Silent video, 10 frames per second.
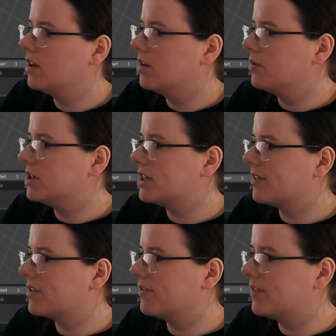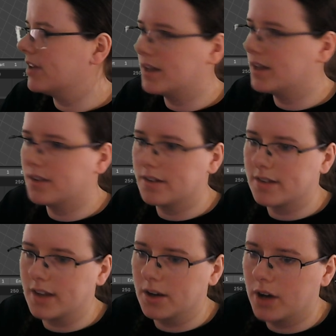we should have something like this
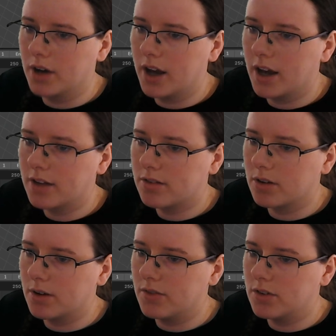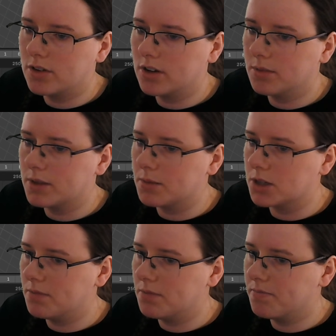now. So if you turn up the
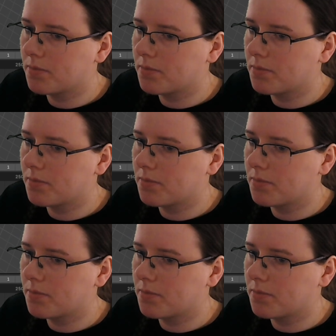emission,